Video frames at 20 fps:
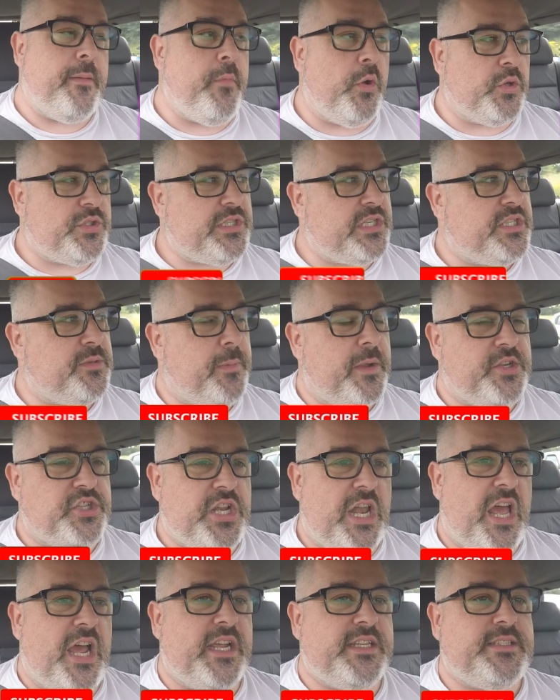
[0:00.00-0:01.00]
mostly
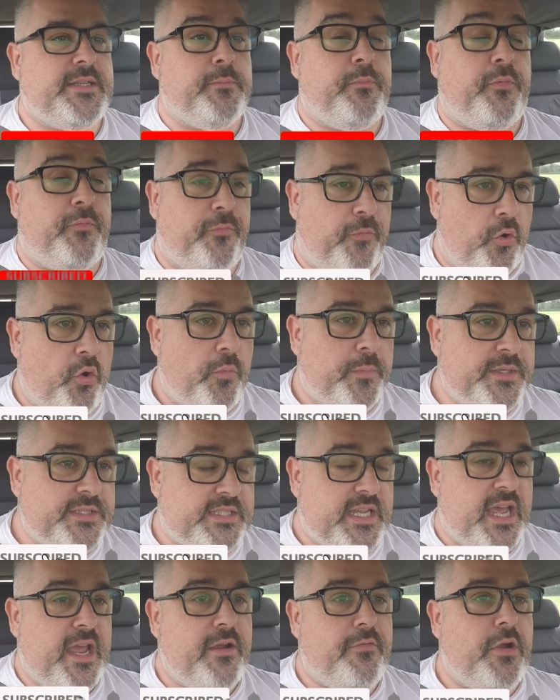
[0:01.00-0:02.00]
specialise in
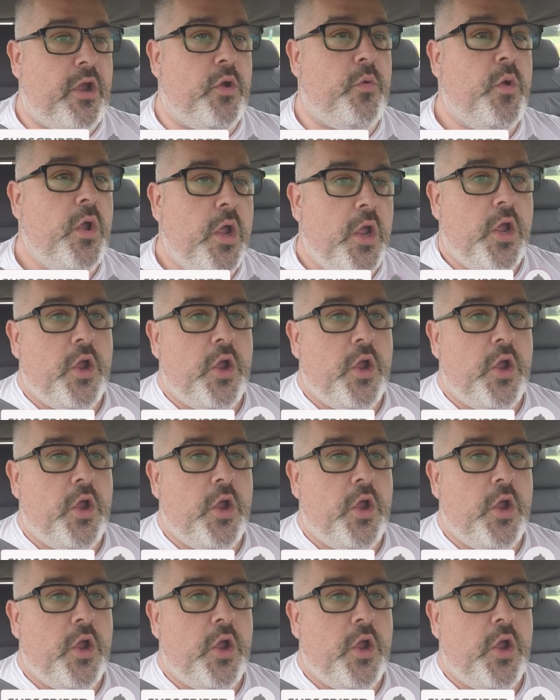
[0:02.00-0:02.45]
performance aero,